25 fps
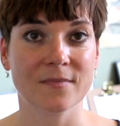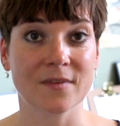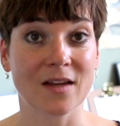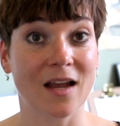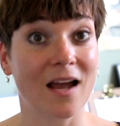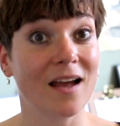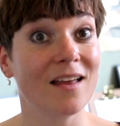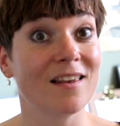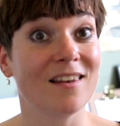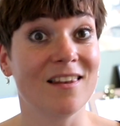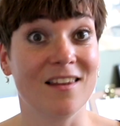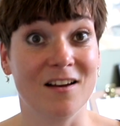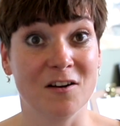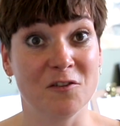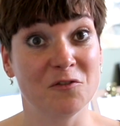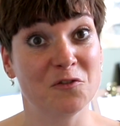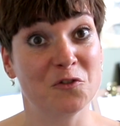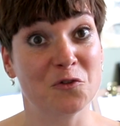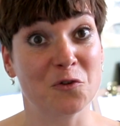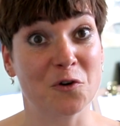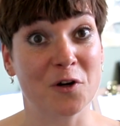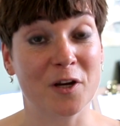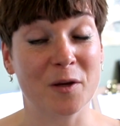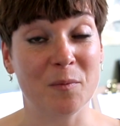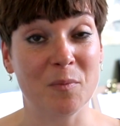I love
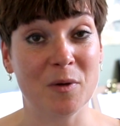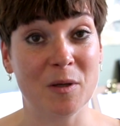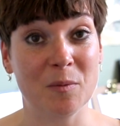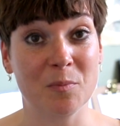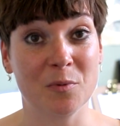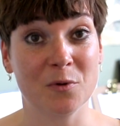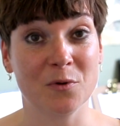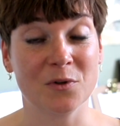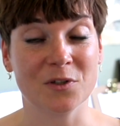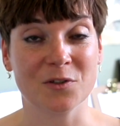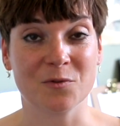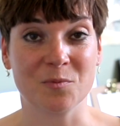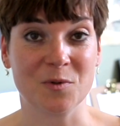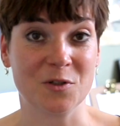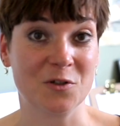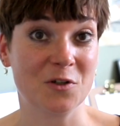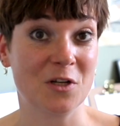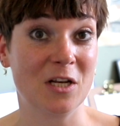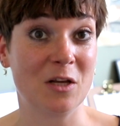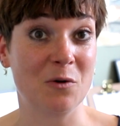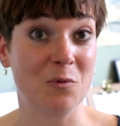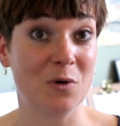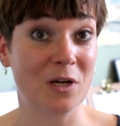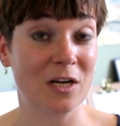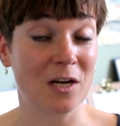drawing people,
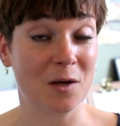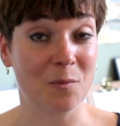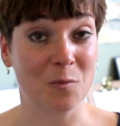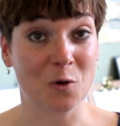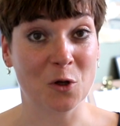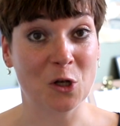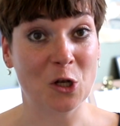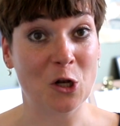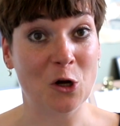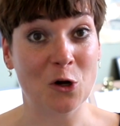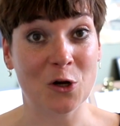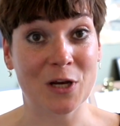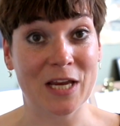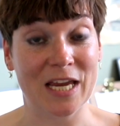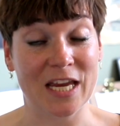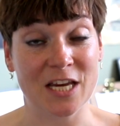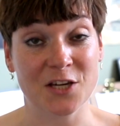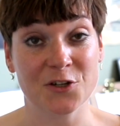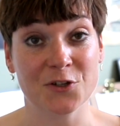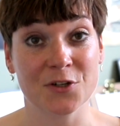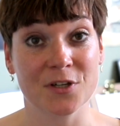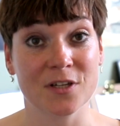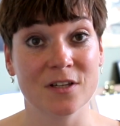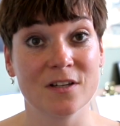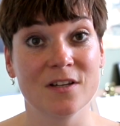especially when I'm on
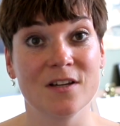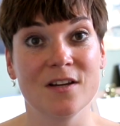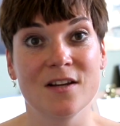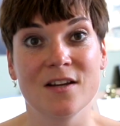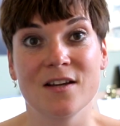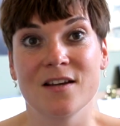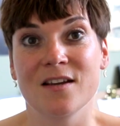location.